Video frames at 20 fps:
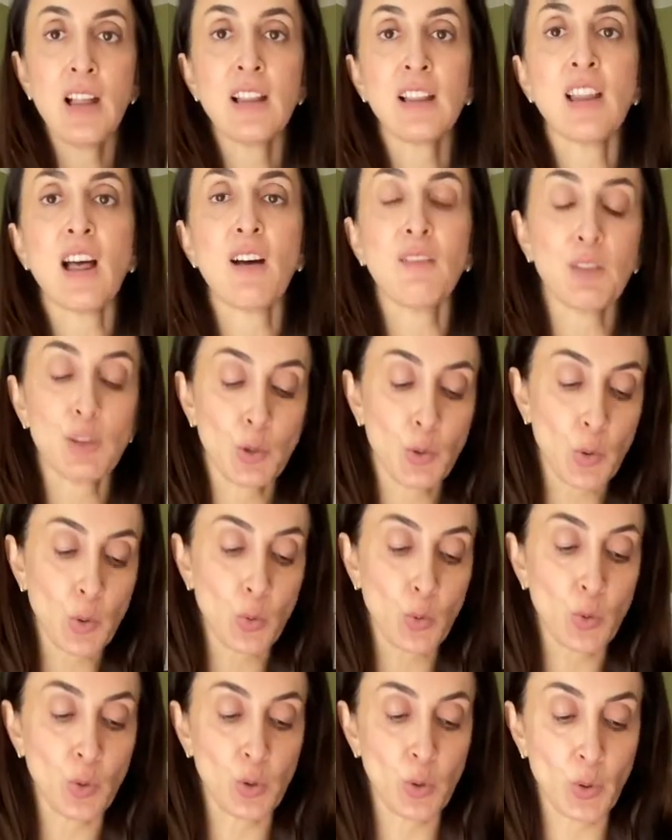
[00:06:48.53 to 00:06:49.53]
love
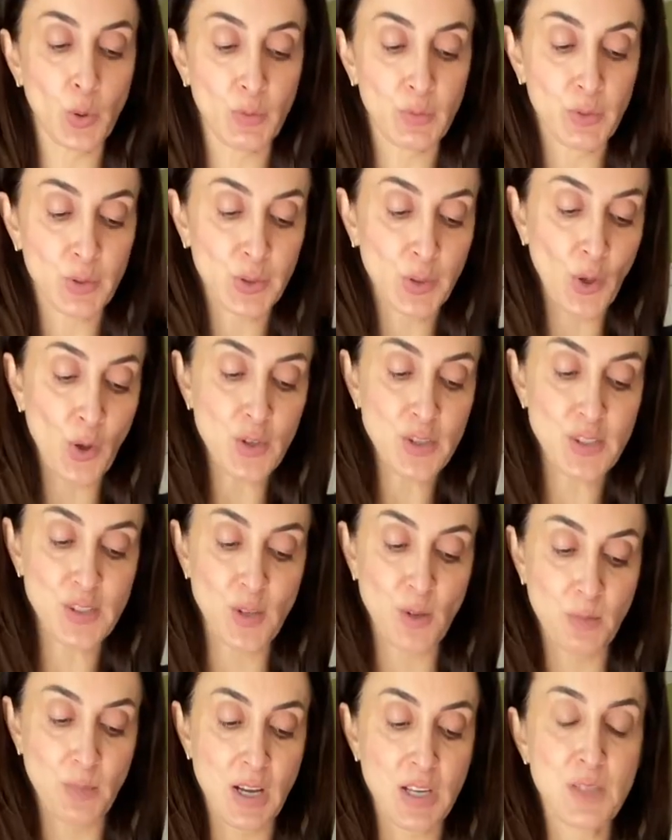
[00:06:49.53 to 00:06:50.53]
Louis Vuitton
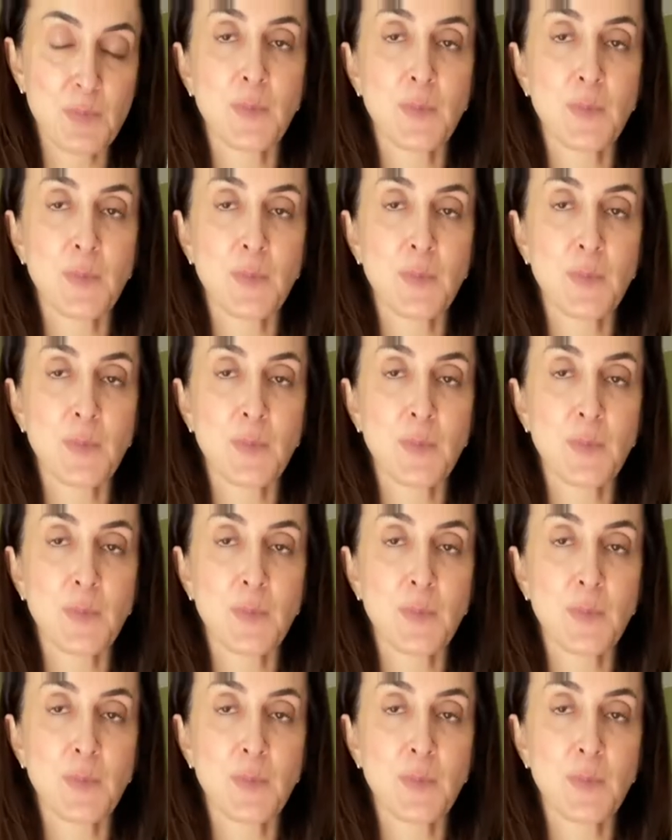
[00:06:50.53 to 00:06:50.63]
so much